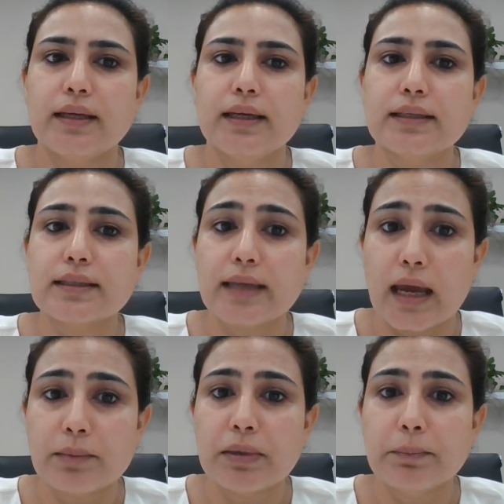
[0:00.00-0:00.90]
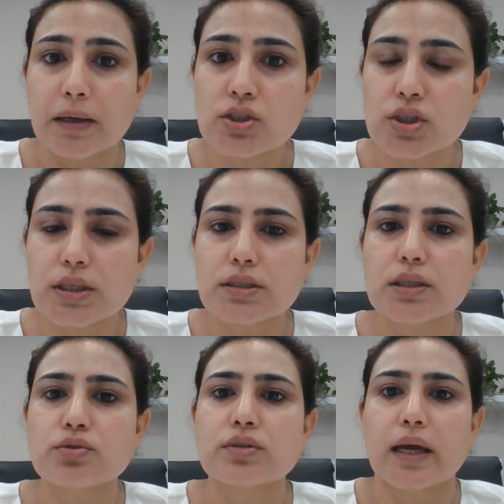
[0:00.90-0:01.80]
It can be much
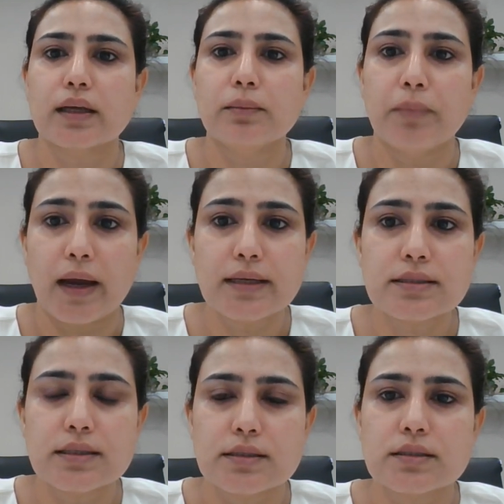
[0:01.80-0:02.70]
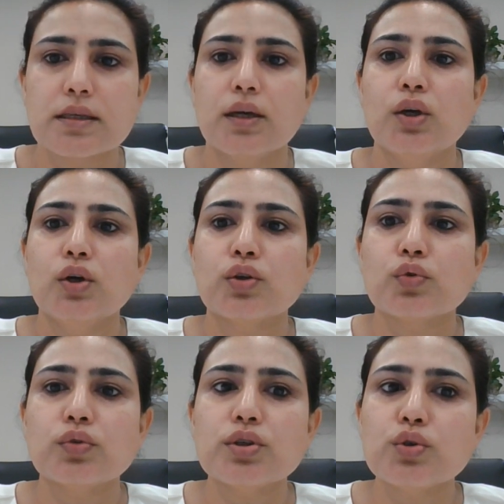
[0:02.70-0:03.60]
easier to tackle biases
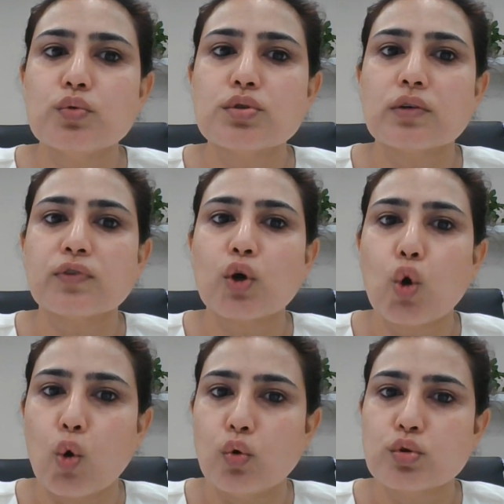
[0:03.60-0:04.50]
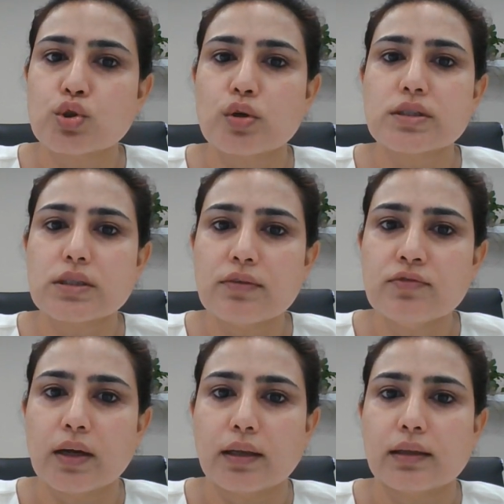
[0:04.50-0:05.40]
through the use of a coach or
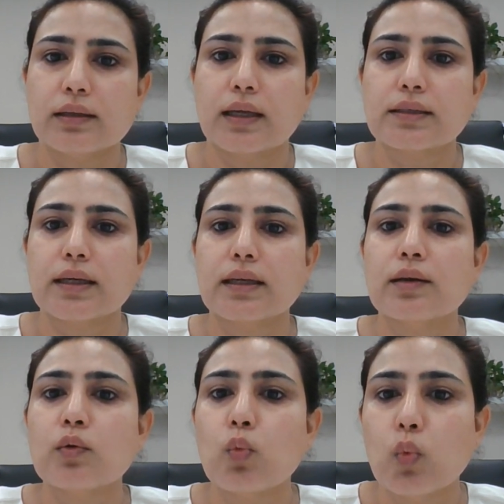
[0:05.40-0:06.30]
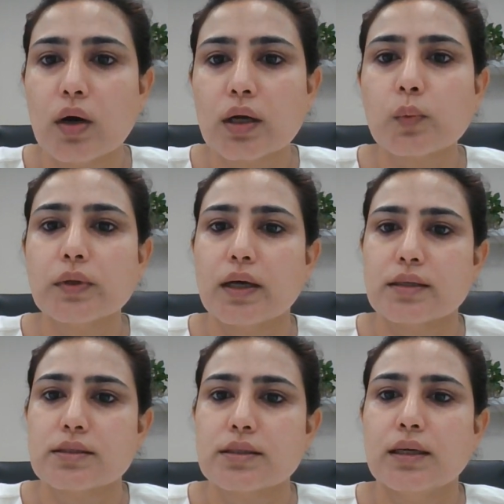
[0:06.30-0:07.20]
someone that can work with
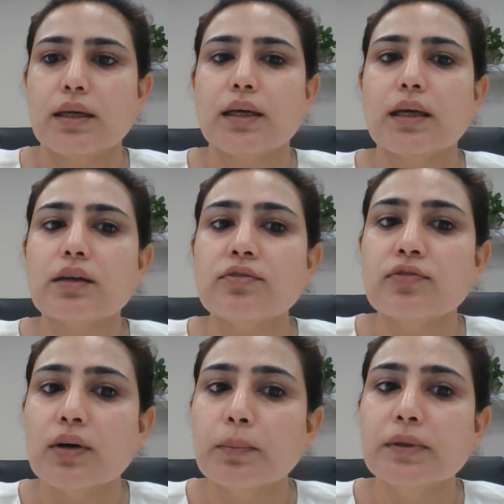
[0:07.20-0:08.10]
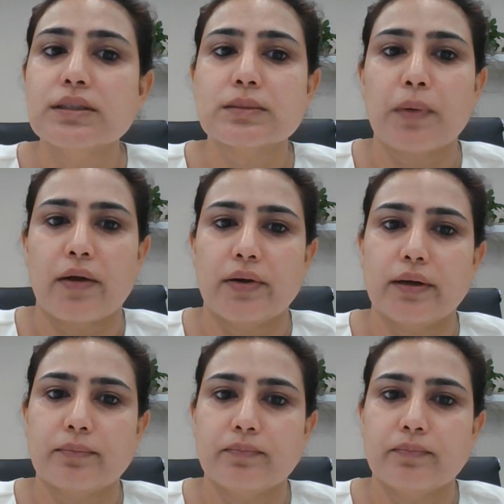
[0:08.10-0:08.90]
us in a verbal sparring.